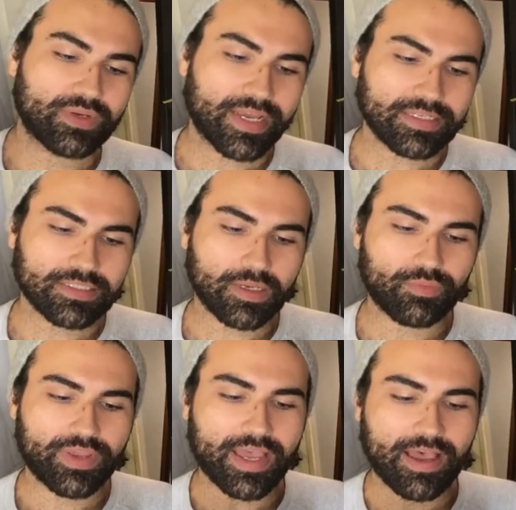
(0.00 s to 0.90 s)
next
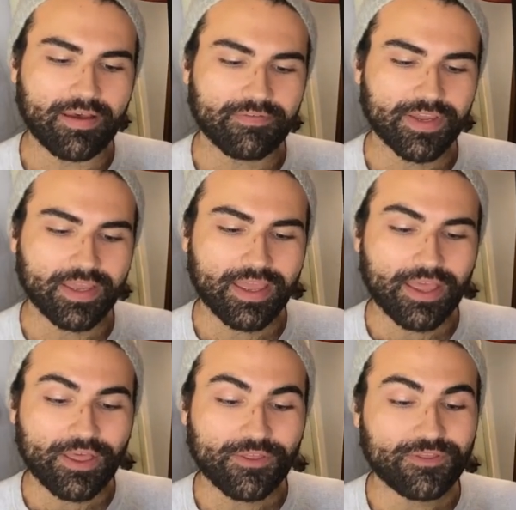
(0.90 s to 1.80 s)
up we have
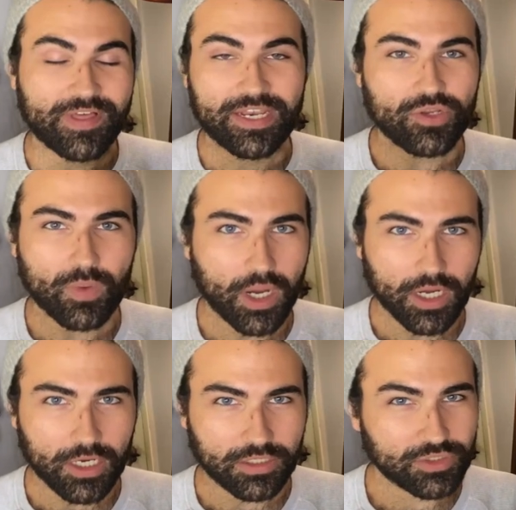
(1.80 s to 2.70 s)

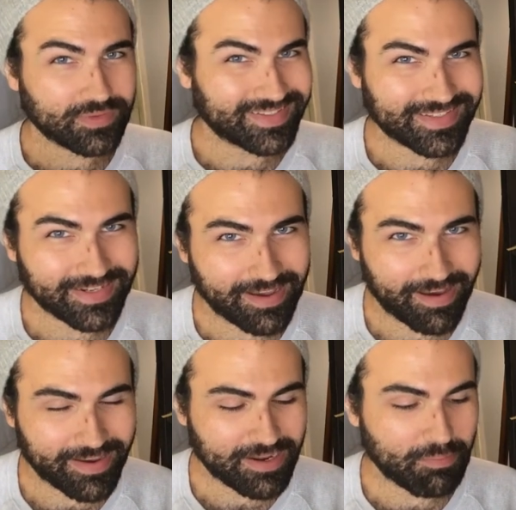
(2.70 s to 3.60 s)
Venoir
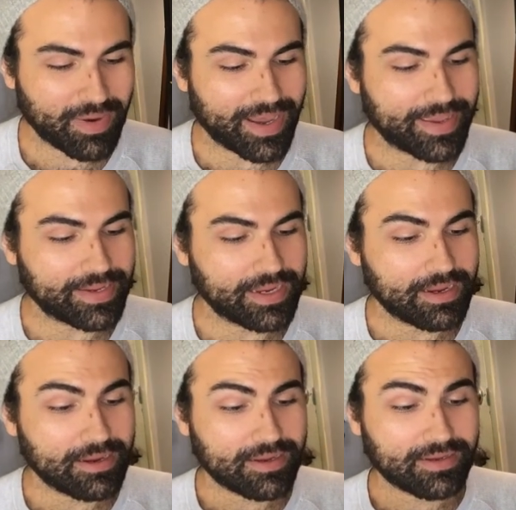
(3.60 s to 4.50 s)
29 by,
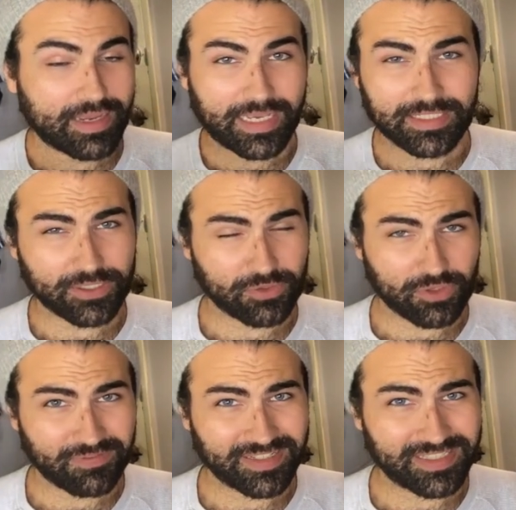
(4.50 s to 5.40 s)
I still don't
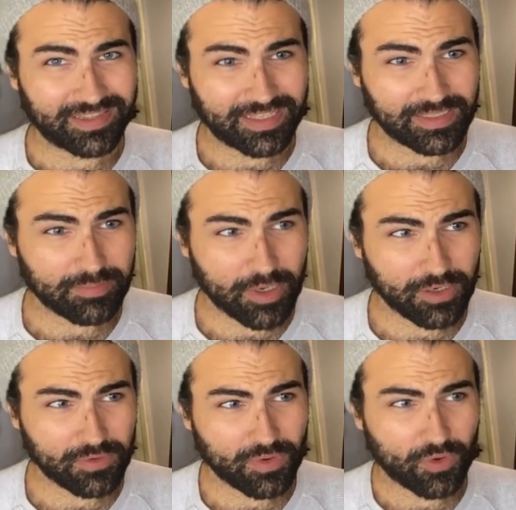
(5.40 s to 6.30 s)
know if it's
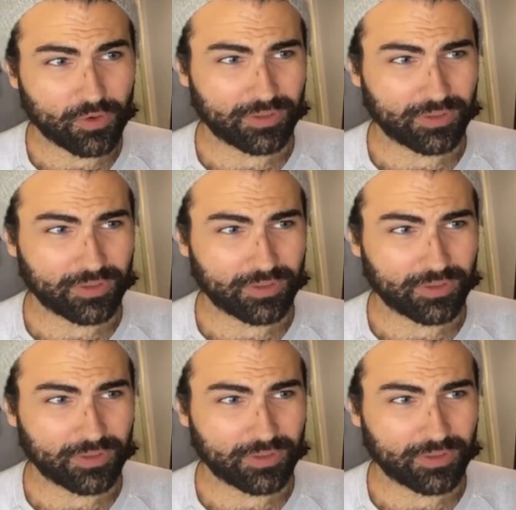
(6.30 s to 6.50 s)
Lilabo or